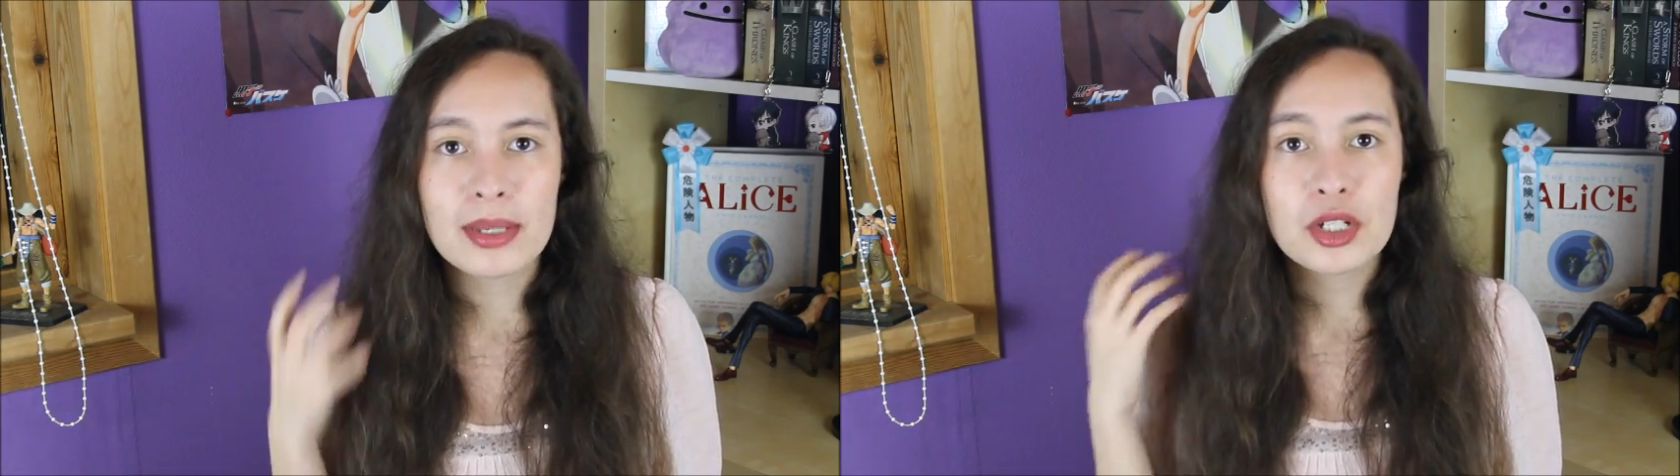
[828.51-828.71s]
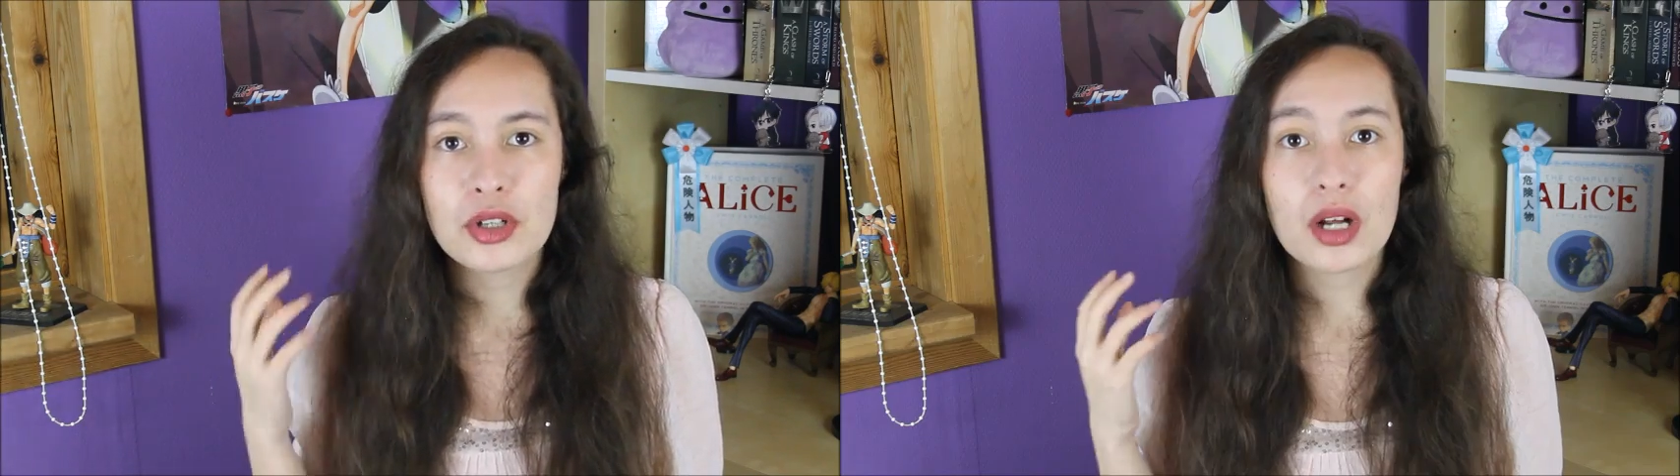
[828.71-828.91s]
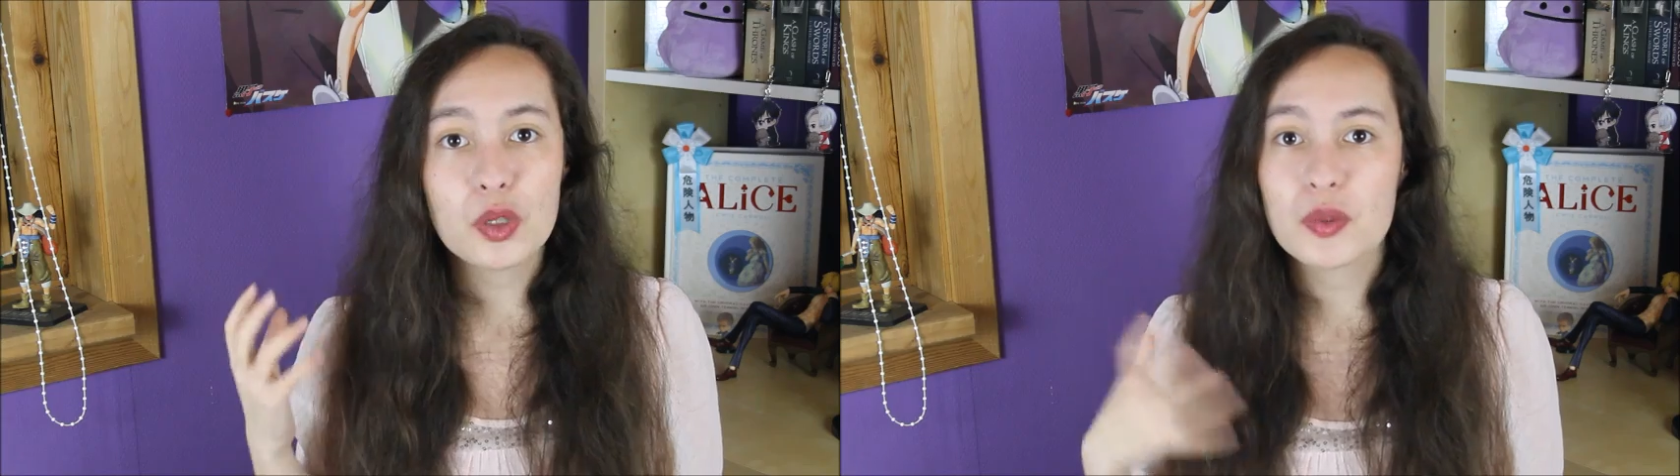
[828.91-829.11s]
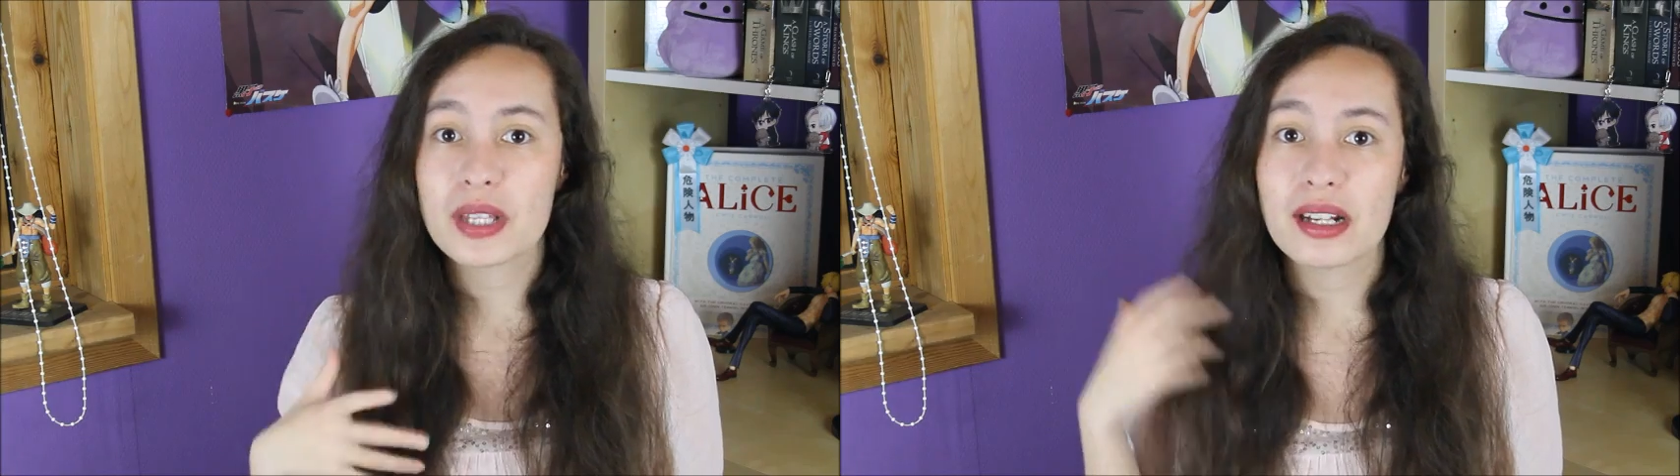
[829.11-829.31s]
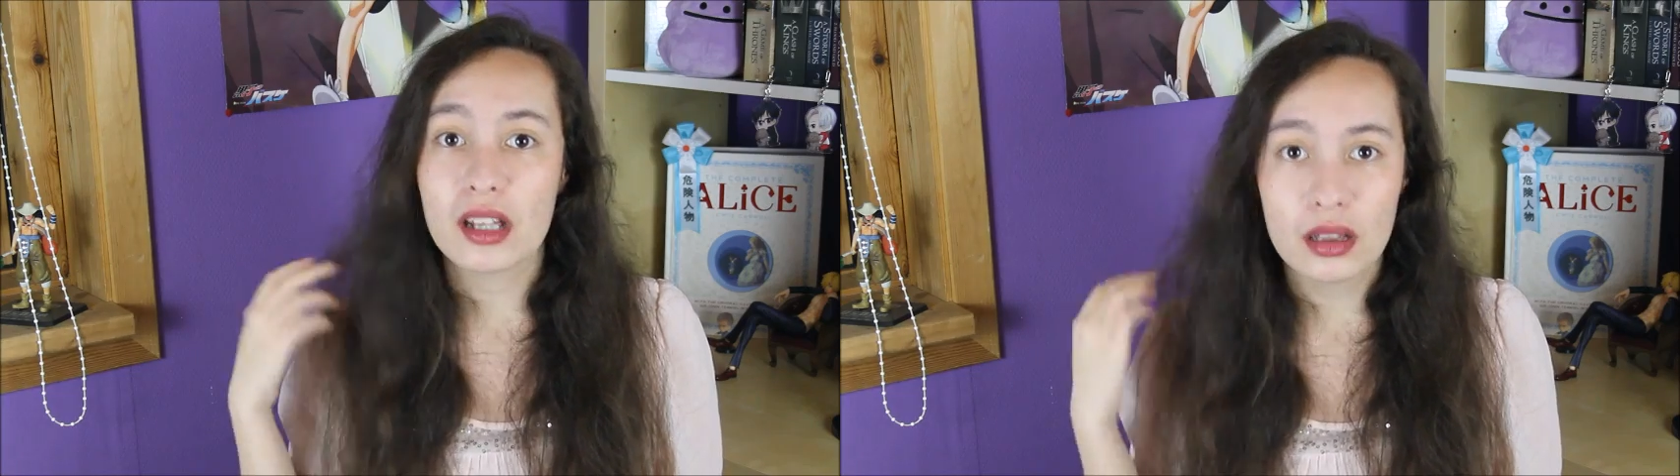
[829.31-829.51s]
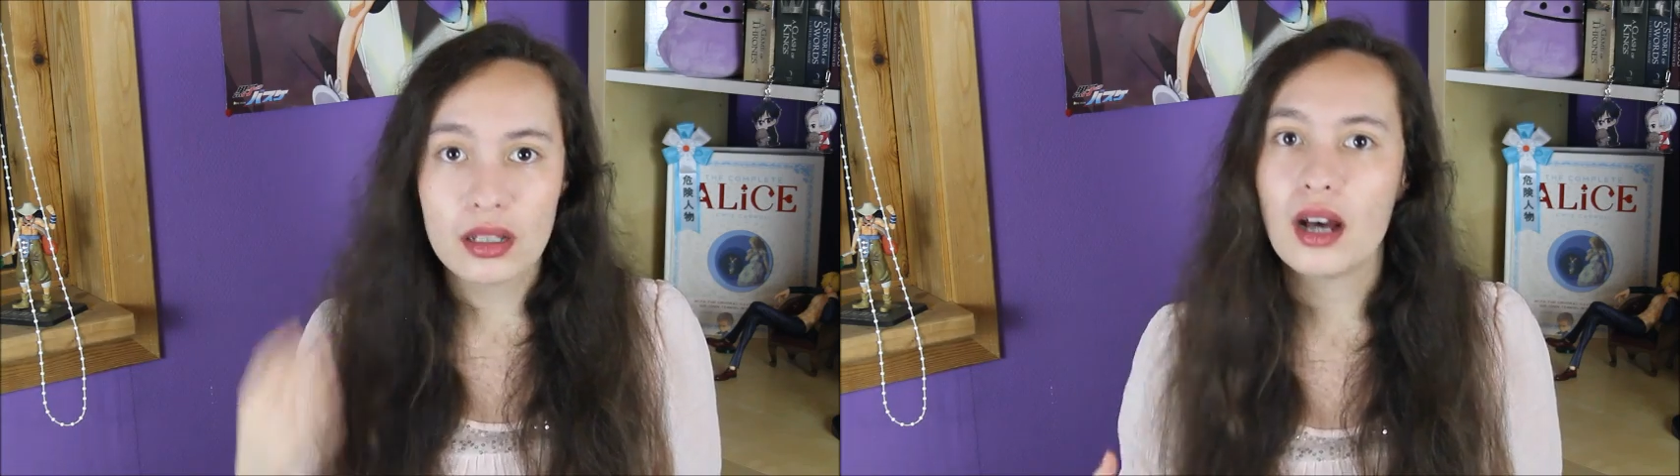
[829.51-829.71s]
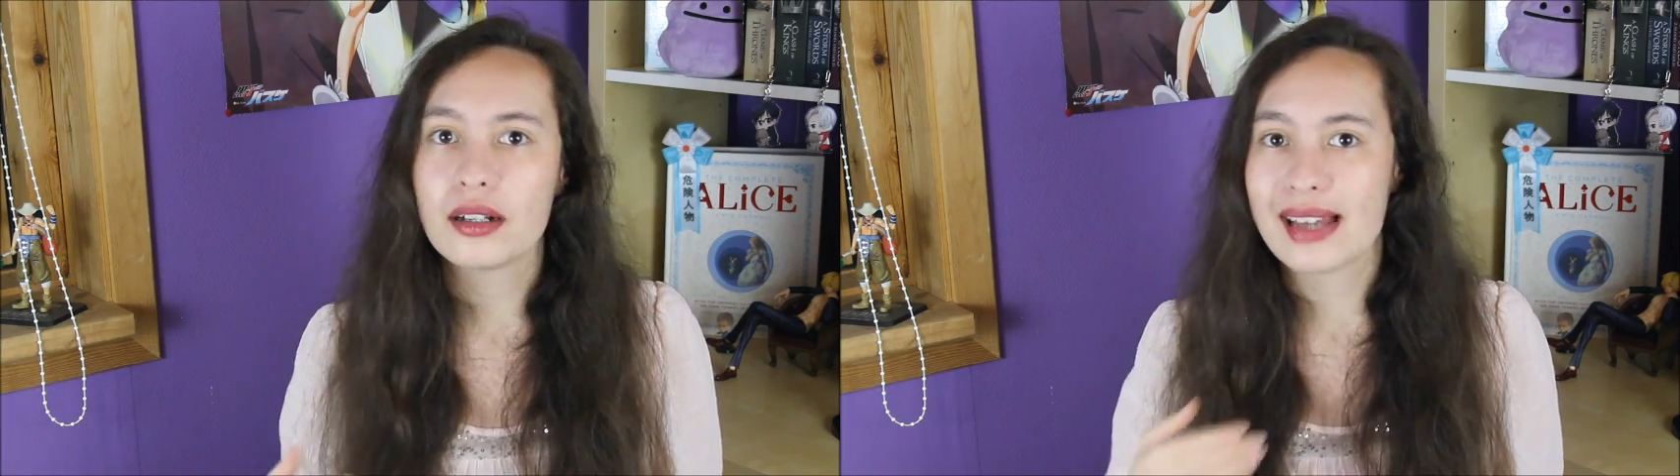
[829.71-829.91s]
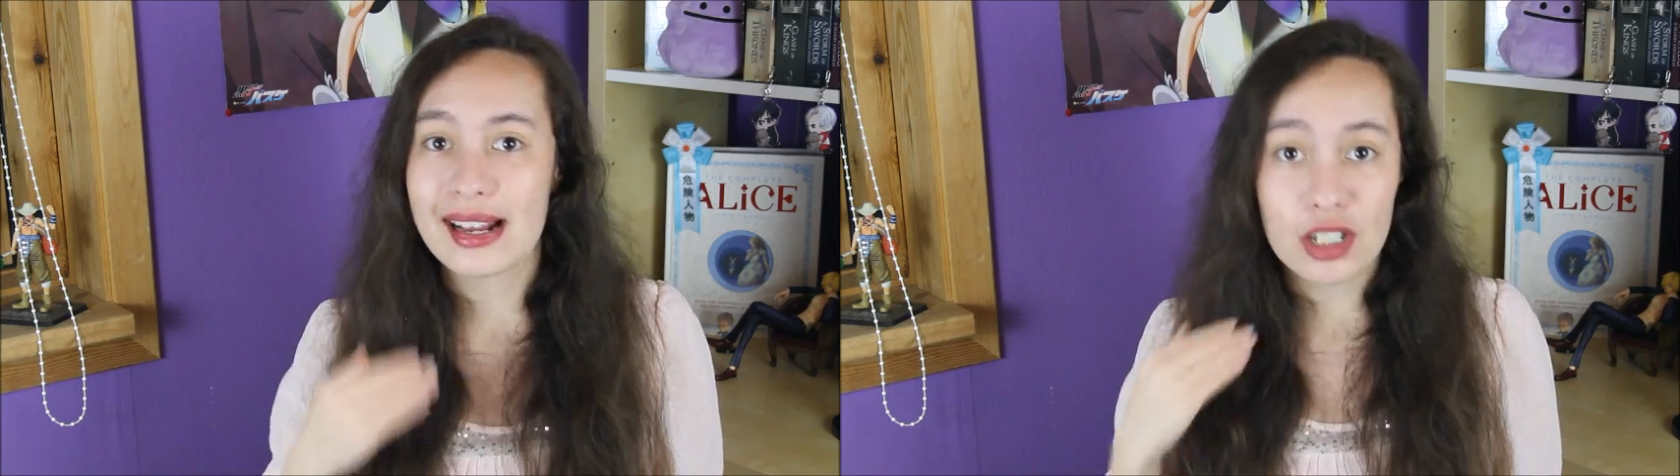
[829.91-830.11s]
he struggles with that a
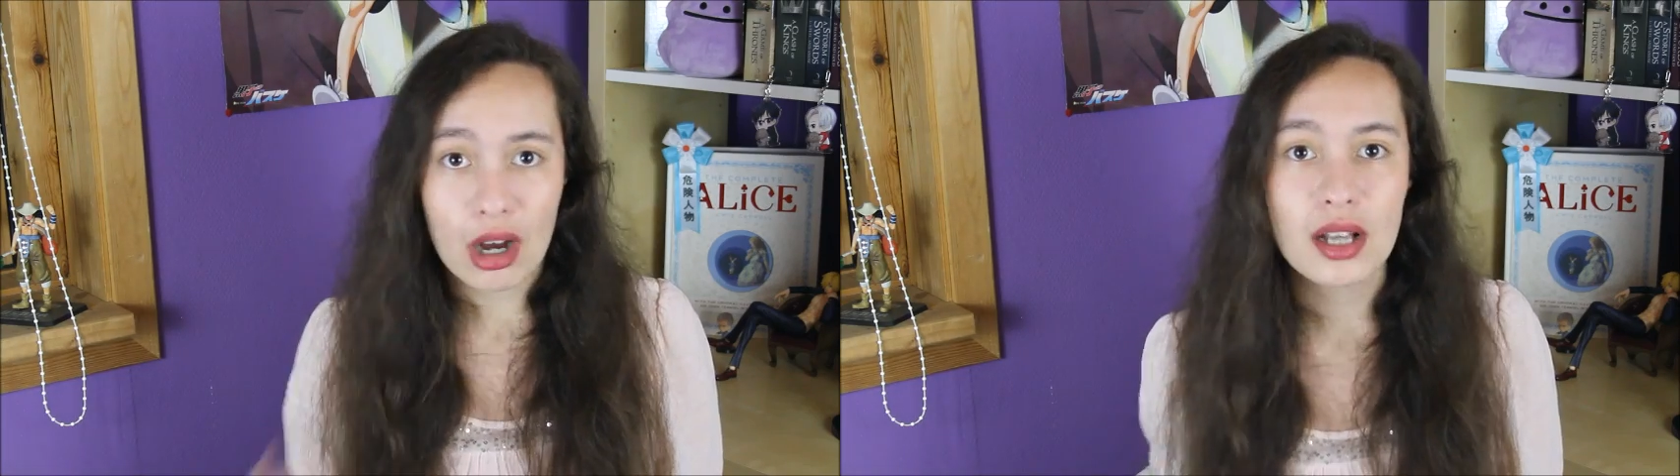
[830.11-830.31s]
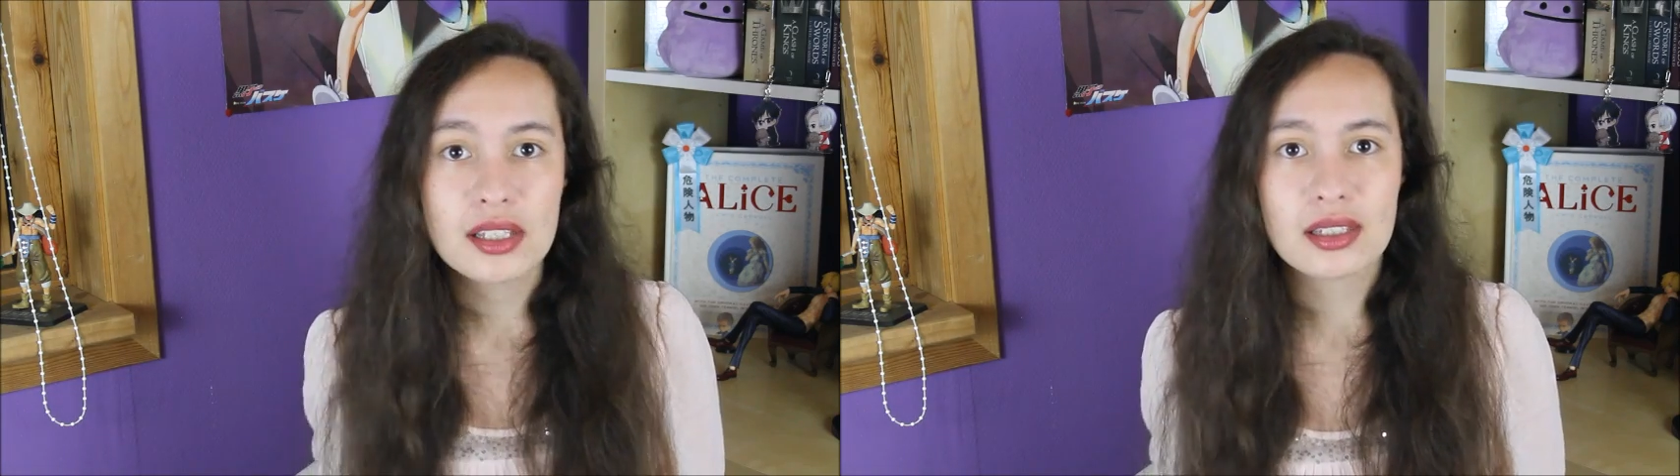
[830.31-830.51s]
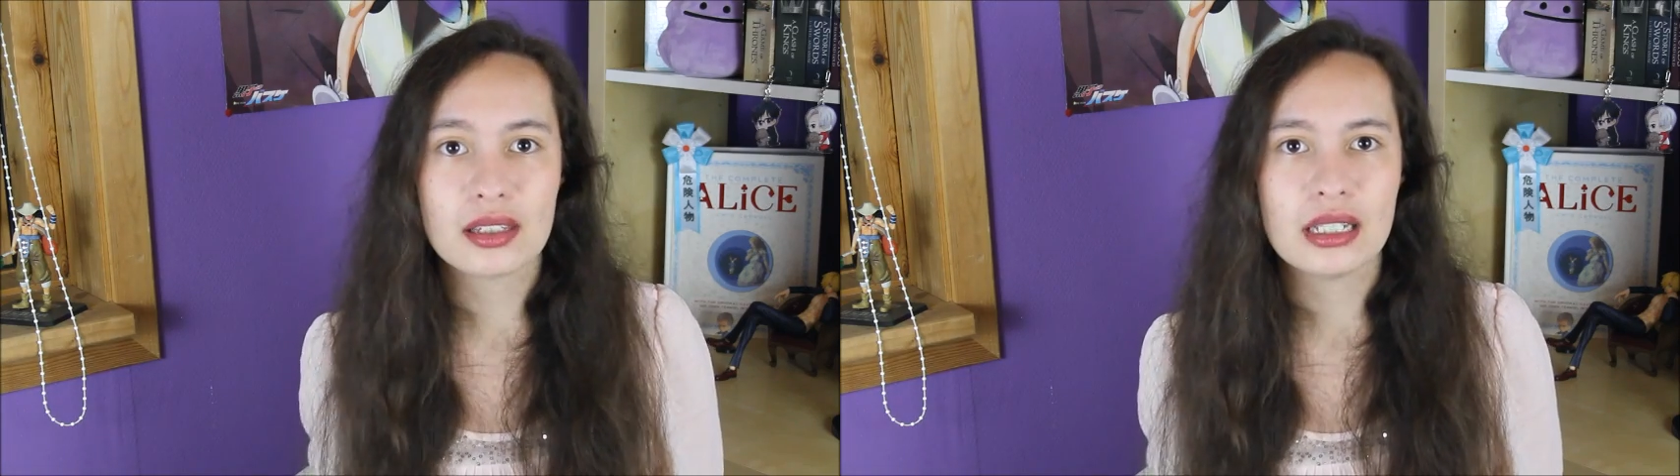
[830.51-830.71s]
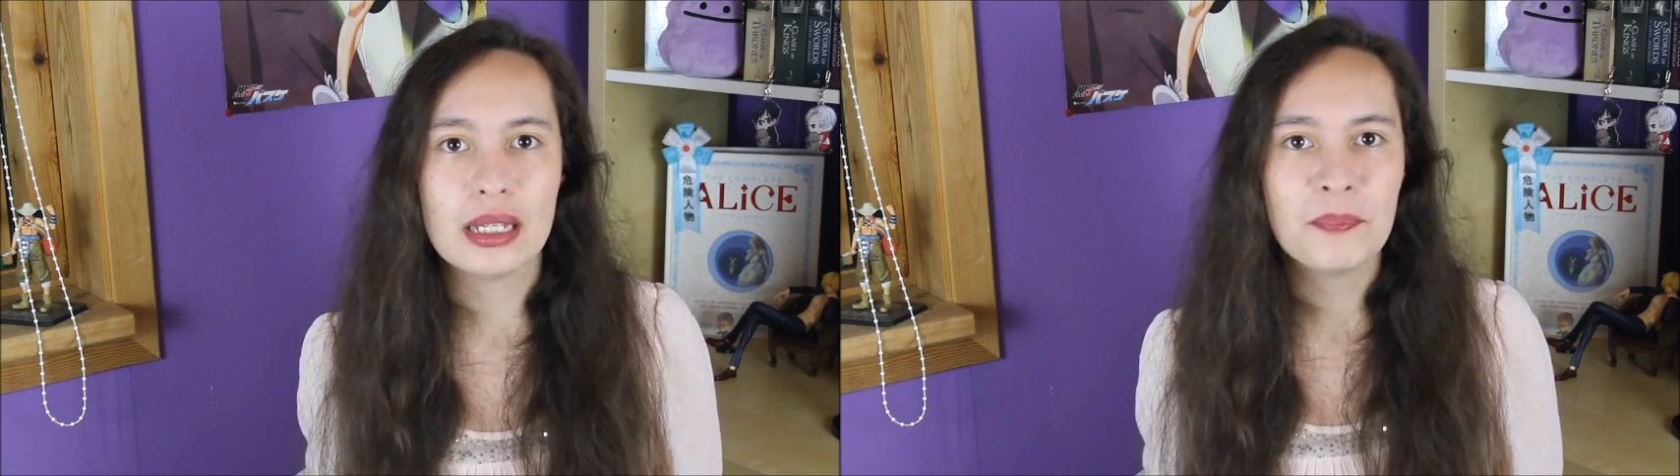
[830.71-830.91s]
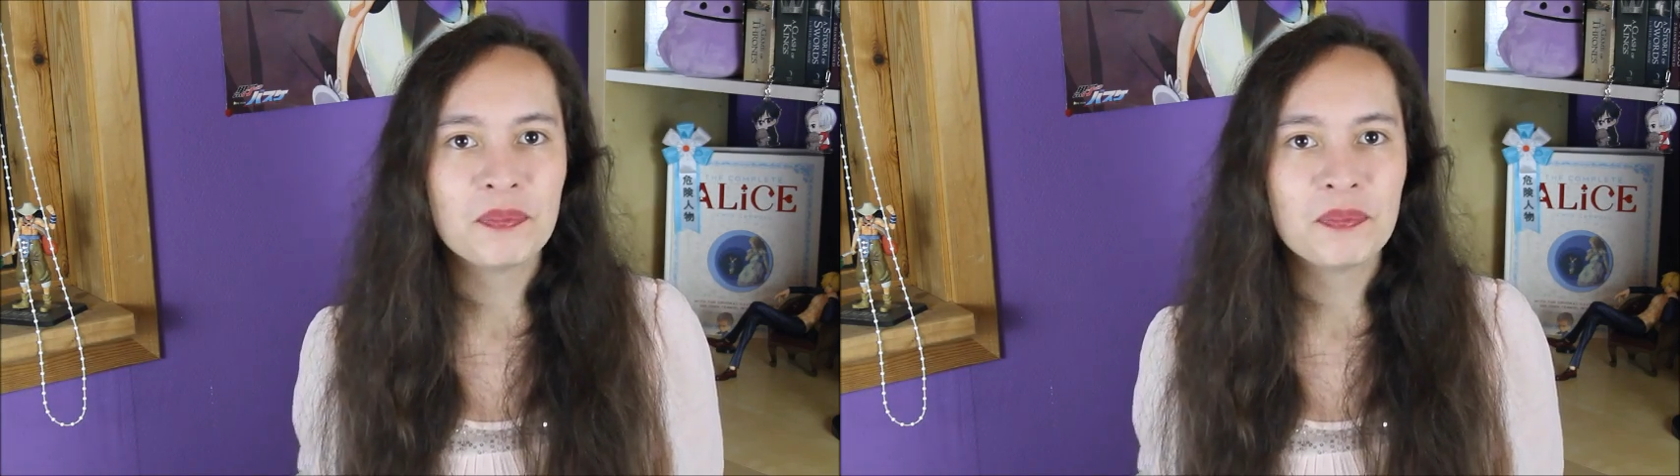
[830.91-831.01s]
lot and constantly.